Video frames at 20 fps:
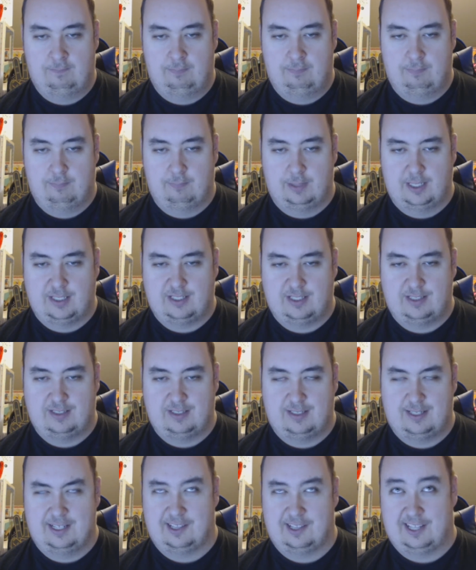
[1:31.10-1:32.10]
which
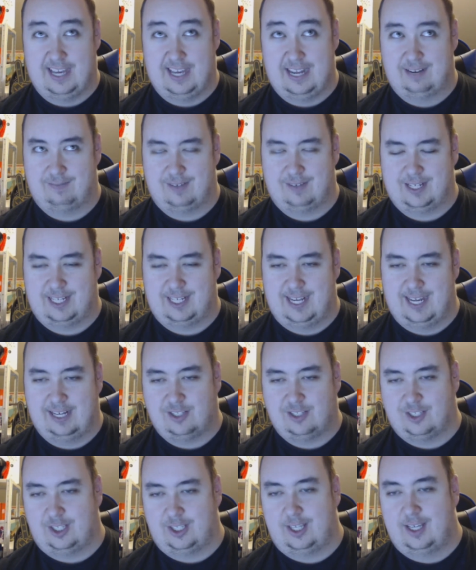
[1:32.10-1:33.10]
is kind of funny,
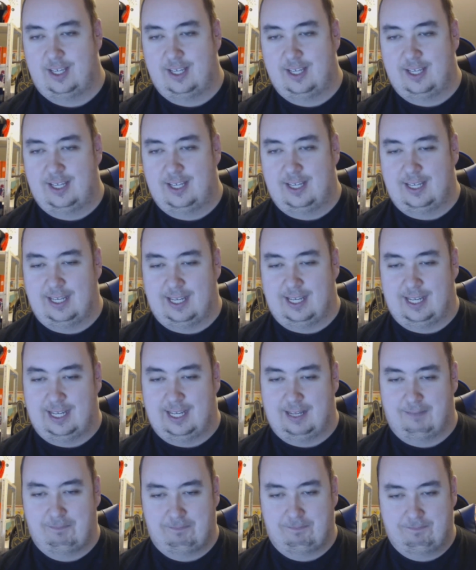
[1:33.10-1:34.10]
actually.
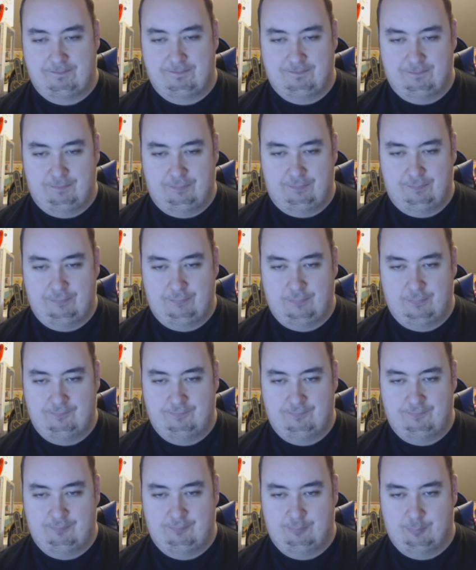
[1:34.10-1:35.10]

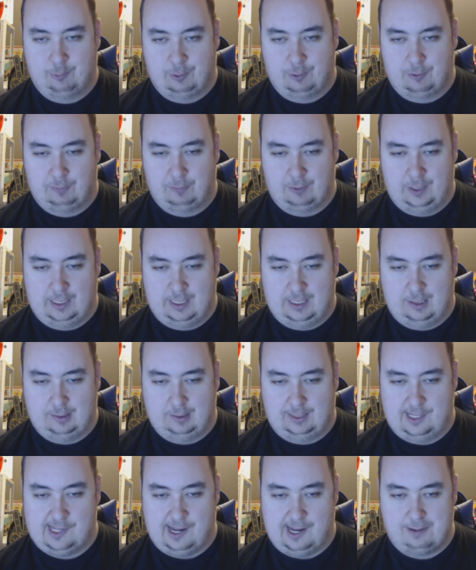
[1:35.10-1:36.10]
More pretty
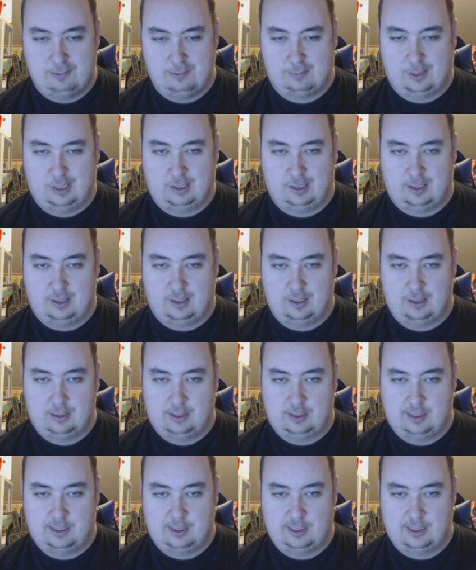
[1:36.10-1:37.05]
gnarly cyberpunk art.